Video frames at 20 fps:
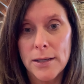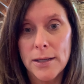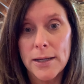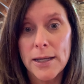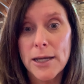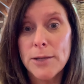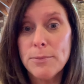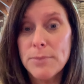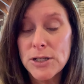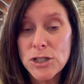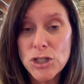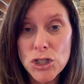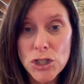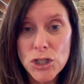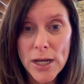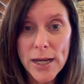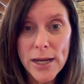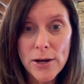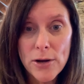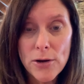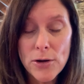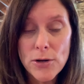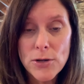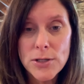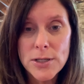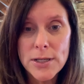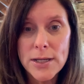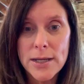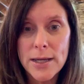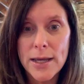can be
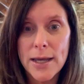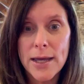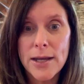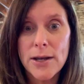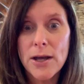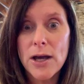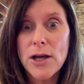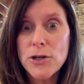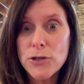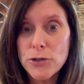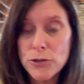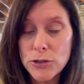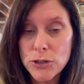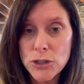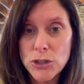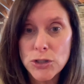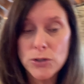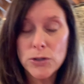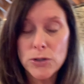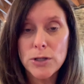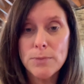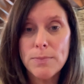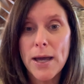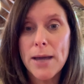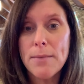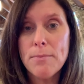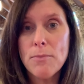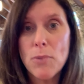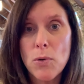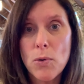shared and understood
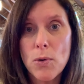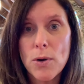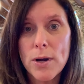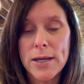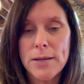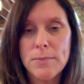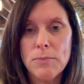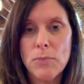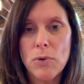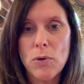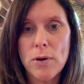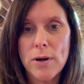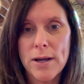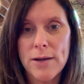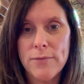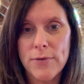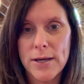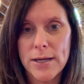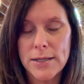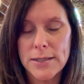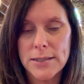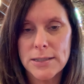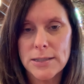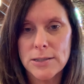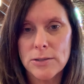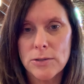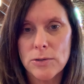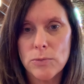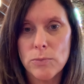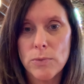by more and more of
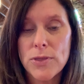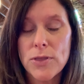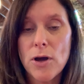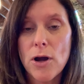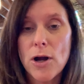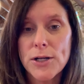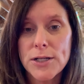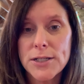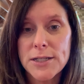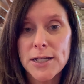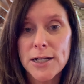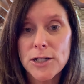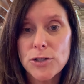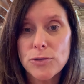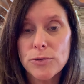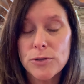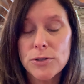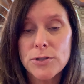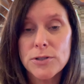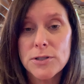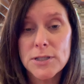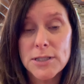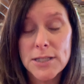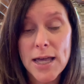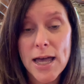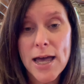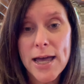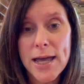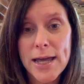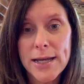us with architectural
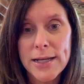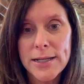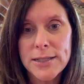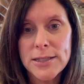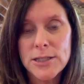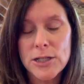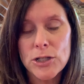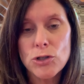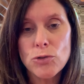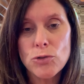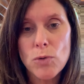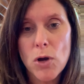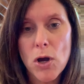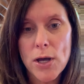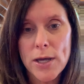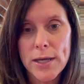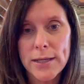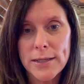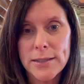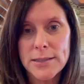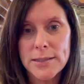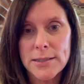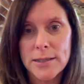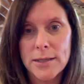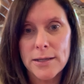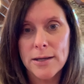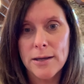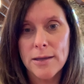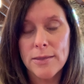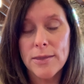designs and drawings
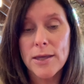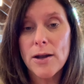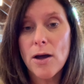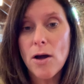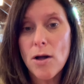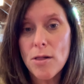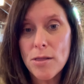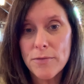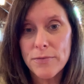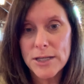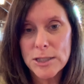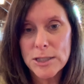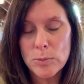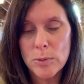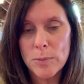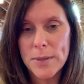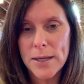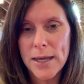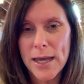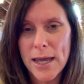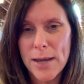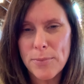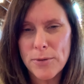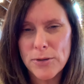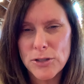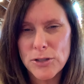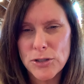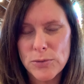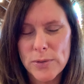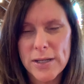that all of us will be able
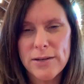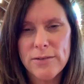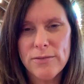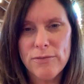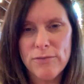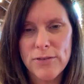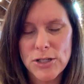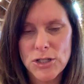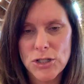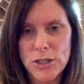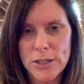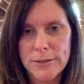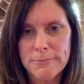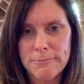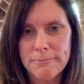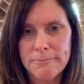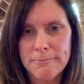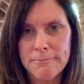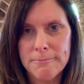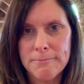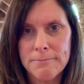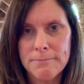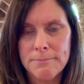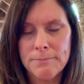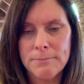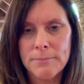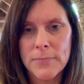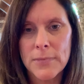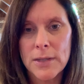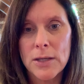to envision.
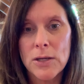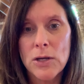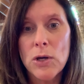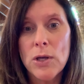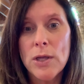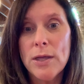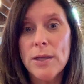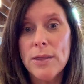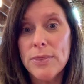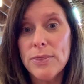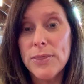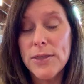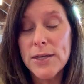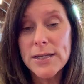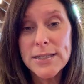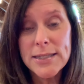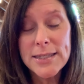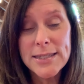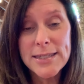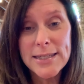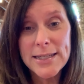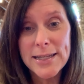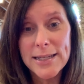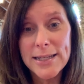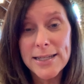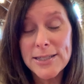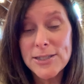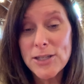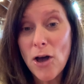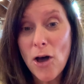This
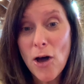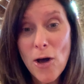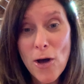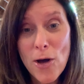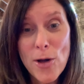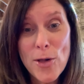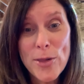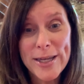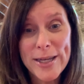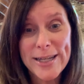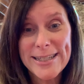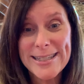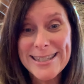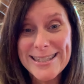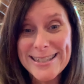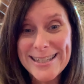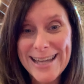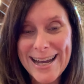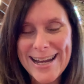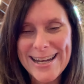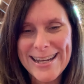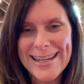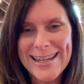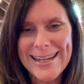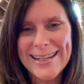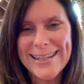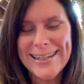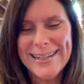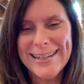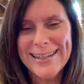is all
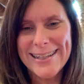exciting